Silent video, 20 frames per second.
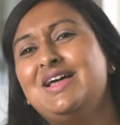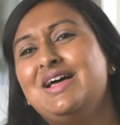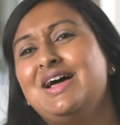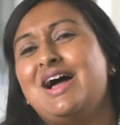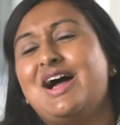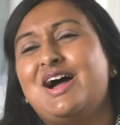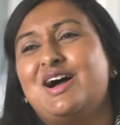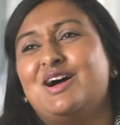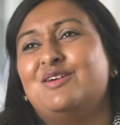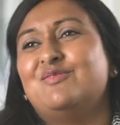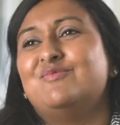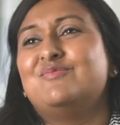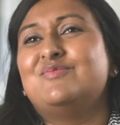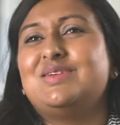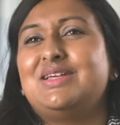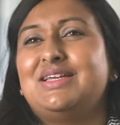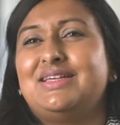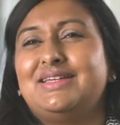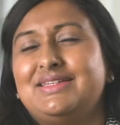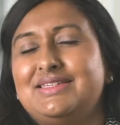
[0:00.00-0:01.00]
um,
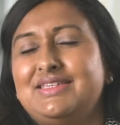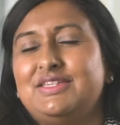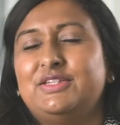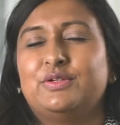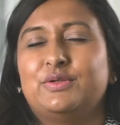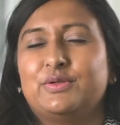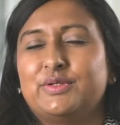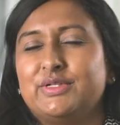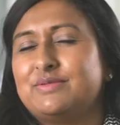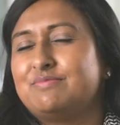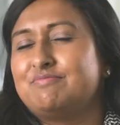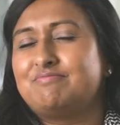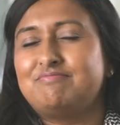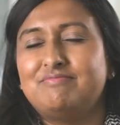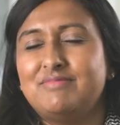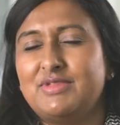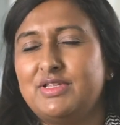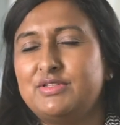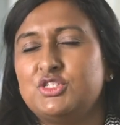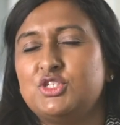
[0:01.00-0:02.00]
you know, and
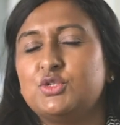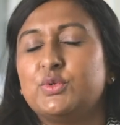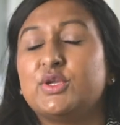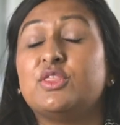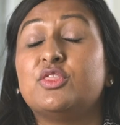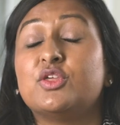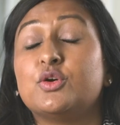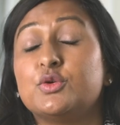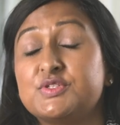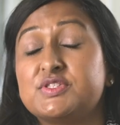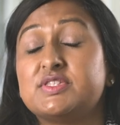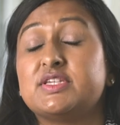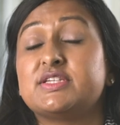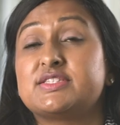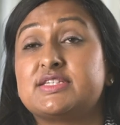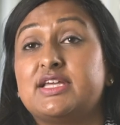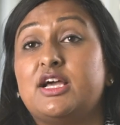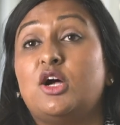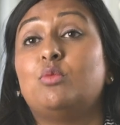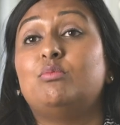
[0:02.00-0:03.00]
doing those things
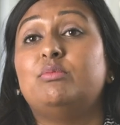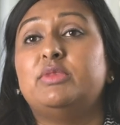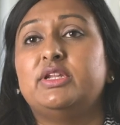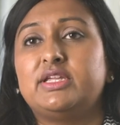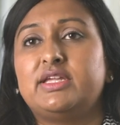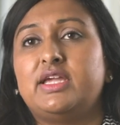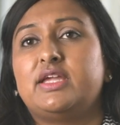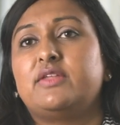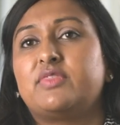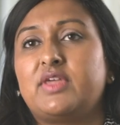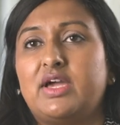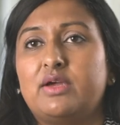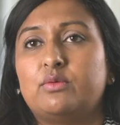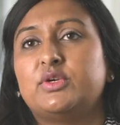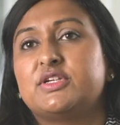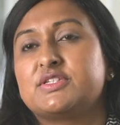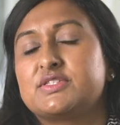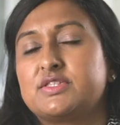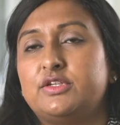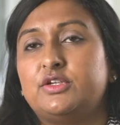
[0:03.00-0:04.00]
to help mitigate that
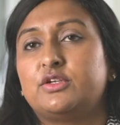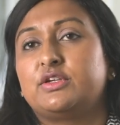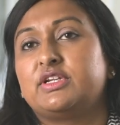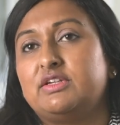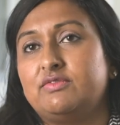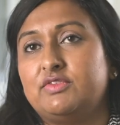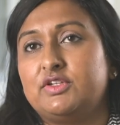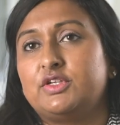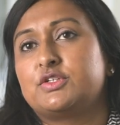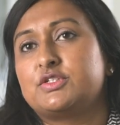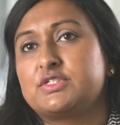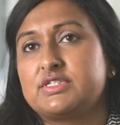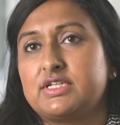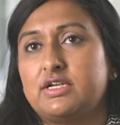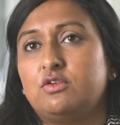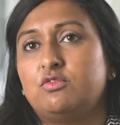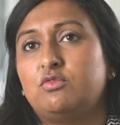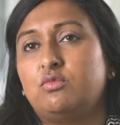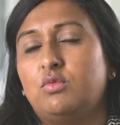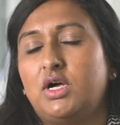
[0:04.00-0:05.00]
risk that you're giving
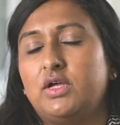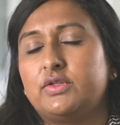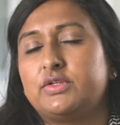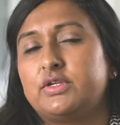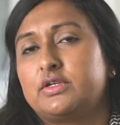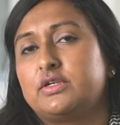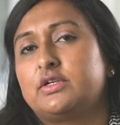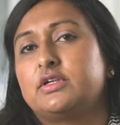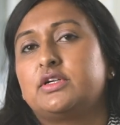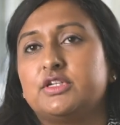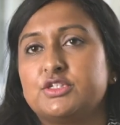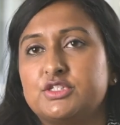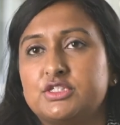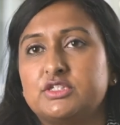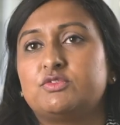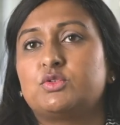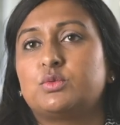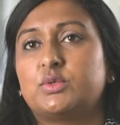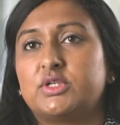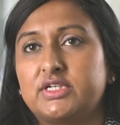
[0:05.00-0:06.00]
yourself while you're a
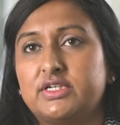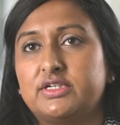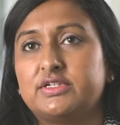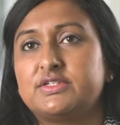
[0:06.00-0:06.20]
shift worker.